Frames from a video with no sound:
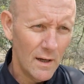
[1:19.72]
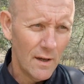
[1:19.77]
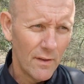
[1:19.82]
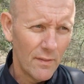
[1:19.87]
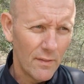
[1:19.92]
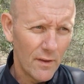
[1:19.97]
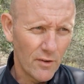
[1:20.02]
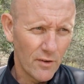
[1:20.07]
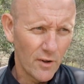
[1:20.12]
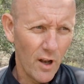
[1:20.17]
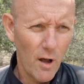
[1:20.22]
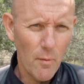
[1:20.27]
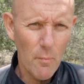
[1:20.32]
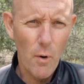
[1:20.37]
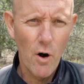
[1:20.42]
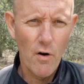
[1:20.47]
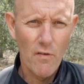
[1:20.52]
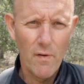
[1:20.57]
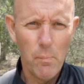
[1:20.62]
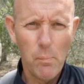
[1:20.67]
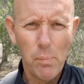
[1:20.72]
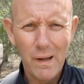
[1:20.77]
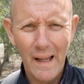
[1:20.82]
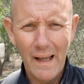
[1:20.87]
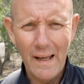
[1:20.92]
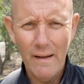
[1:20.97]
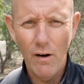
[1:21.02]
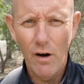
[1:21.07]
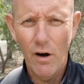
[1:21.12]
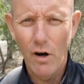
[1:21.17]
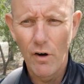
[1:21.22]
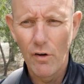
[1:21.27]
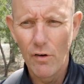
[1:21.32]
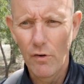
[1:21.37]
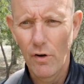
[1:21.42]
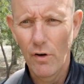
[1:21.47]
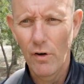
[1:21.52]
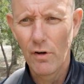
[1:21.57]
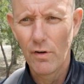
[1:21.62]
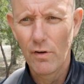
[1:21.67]
there's a lot more of a play on
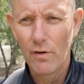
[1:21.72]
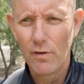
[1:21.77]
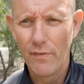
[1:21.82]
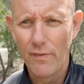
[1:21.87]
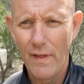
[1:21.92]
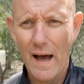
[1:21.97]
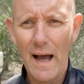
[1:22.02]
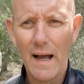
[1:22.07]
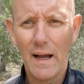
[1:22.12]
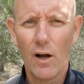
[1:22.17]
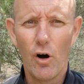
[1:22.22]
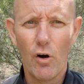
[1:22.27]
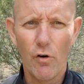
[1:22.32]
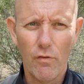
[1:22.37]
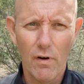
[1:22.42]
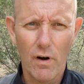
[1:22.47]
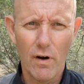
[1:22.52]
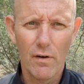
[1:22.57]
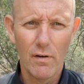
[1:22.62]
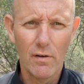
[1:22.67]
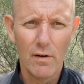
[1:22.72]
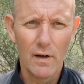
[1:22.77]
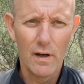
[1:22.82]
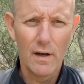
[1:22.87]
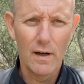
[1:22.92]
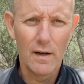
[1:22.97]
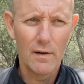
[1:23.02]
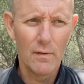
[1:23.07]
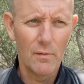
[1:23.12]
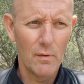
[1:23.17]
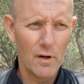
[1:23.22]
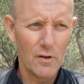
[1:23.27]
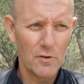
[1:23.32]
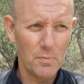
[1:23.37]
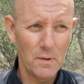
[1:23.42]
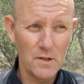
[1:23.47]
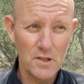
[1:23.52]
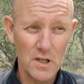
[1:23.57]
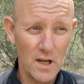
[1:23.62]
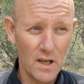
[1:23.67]
the hangover uh,
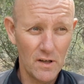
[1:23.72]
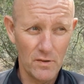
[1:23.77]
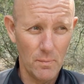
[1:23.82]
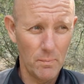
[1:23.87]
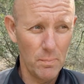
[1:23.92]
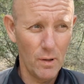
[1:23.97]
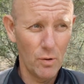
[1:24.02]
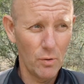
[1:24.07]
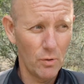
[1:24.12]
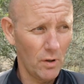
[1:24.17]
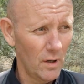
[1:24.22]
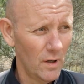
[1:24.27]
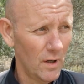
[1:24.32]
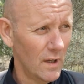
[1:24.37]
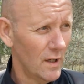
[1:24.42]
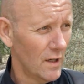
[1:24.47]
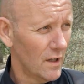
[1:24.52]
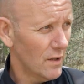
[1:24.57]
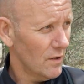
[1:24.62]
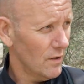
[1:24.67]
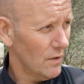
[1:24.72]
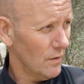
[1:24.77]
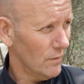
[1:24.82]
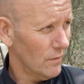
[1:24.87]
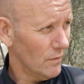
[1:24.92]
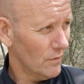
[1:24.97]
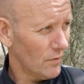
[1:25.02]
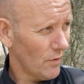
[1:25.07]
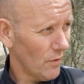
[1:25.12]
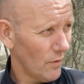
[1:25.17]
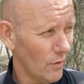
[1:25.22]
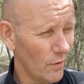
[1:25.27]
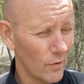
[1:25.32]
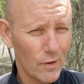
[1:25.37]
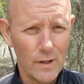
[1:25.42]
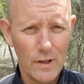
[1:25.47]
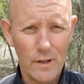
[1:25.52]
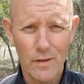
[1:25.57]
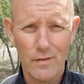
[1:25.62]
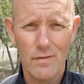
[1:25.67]
especially as a bloke, you sort of
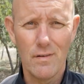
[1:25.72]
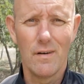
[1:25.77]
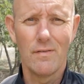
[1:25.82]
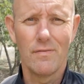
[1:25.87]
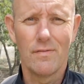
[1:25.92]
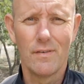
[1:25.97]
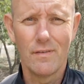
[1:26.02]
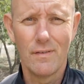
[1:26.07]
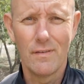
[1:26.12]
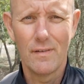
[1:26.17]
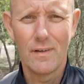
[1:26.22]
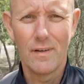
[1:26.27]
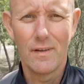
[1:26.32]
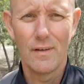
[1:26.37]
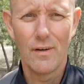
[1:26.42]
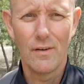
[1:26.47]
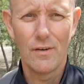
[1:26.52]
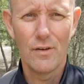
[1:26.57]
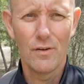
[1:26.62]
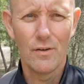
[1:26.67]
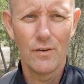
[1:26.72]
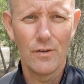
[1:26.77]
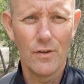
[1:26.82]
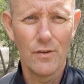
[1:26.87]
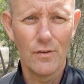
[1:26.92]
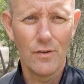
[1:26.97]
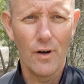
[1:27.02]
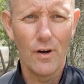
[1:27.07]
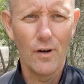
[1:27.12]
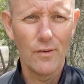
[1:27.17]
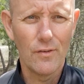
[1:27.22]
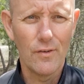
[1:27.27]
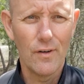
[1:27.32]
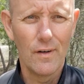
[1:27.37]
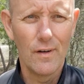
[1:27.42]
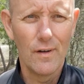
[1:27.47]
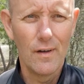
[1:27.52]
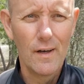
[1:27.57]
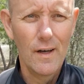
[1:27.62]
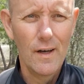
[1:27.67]
look at yourself and you know you're, you're, taught
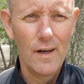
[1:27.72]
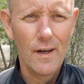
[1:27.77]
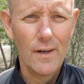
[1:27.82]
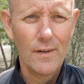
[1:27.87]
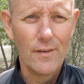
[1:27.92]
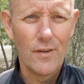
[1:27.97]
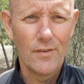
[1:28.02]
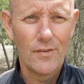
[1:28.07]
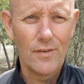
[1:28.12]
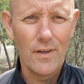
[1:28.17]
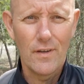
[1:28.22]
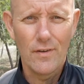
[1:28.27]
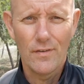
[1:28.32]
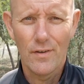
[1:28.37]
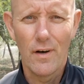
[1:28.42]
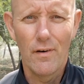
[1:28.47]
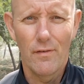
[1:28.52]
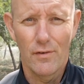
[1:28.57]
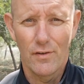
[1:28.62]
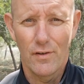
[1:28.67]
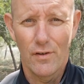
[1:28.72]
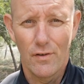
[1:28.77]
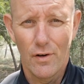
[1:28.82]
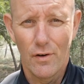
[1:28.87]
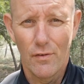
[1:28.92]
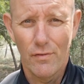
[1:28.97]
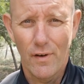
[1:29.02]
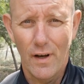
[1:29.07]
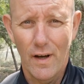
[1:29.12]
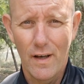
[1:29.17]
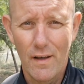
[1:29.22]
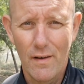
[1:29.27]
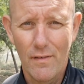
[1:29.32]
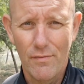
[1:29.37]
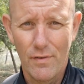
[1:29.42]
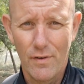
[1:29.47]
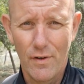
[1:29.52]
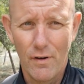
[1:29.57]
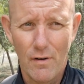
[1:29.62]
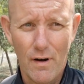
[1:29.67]
to to see yourself as a tough guy
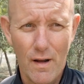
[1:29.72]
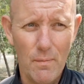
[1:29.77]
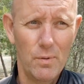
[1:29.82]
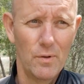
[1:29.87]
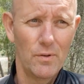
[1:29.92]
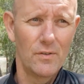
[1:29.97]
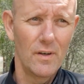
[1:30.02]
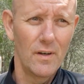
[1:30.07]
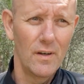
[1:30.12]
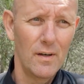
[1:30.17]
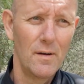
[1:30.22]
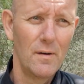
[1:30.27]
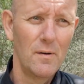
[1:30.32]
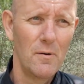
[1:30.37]
if you're able to